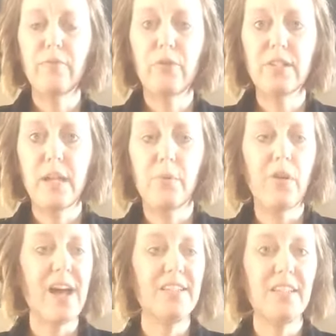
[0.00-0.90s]
for
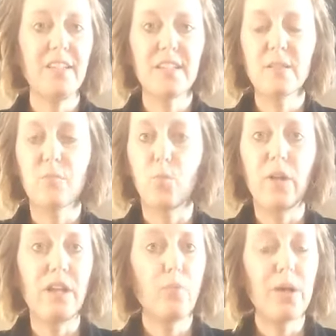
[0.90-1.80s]
example. I did this
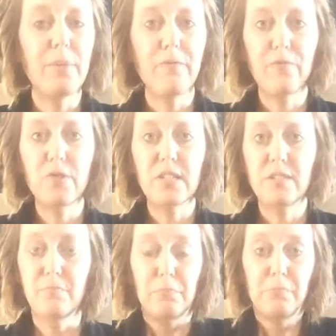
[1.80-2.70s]
in one of my first
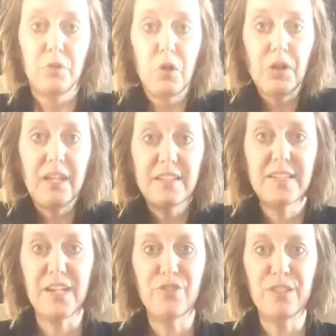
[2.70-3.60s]
cooking
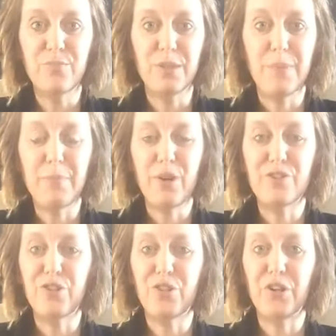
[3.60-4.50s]
sessions with my
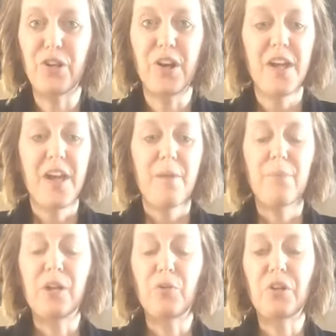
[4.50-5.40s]
pressure cooker,
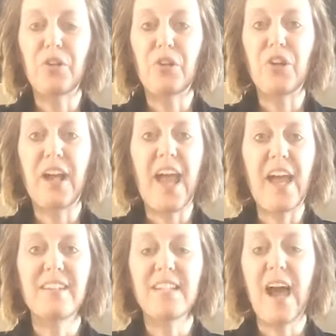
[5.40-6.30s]
my quick cooker,
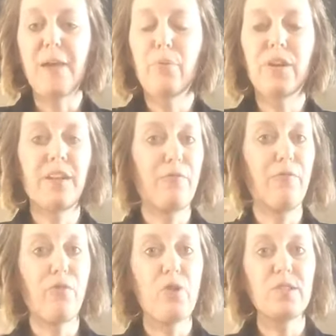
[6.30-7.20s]
and I put in a
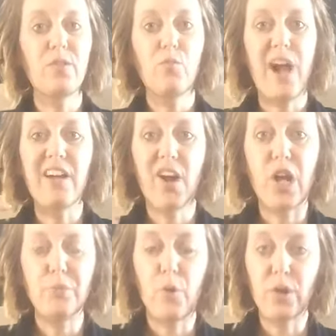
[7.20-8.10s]
frozen rock
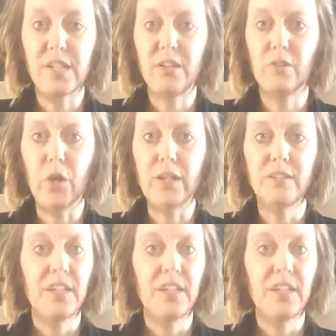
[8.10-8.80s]
hard pork tenderloin.